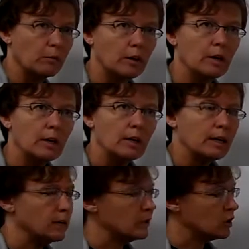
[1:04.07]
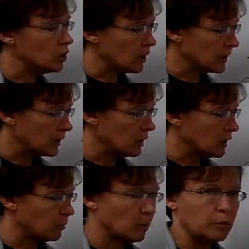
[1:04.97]
number is just the
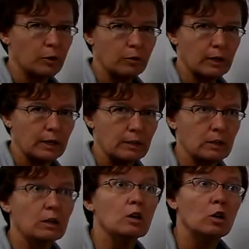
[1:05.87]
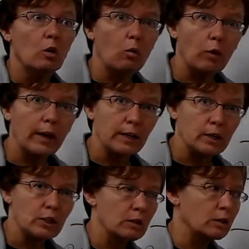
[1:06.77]
number of protons,
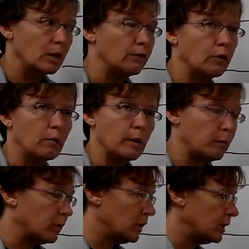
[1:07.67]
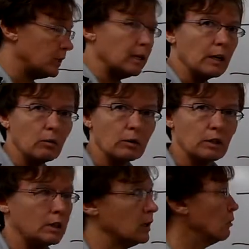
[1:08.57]
which, if you remember, is equal
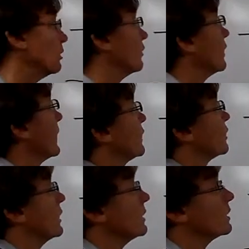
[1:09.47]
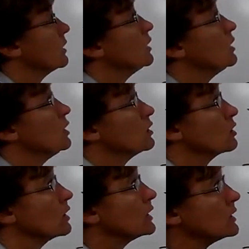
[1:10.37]
to the number of electrons.
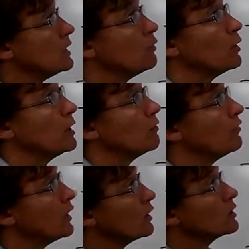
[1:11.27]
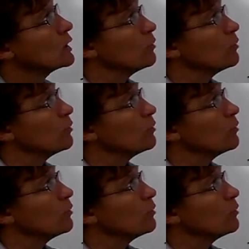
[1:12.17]
So let's see if we can figure